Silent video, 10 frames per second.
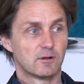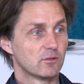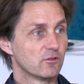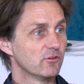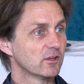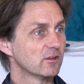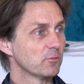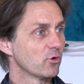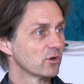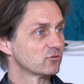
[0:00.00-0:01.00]
The victim
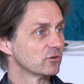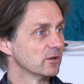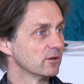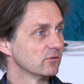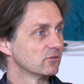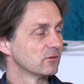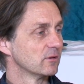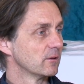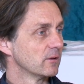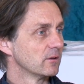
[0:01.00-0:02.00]
question is,
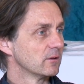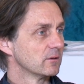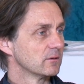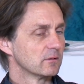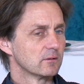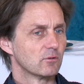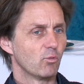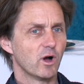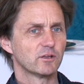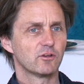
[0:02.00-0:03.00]

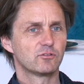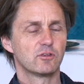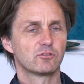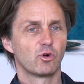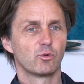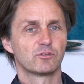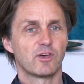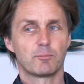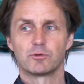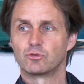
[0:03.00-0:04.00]
why does this always
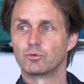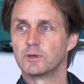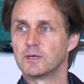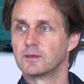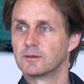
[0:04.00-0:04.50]
happen to me?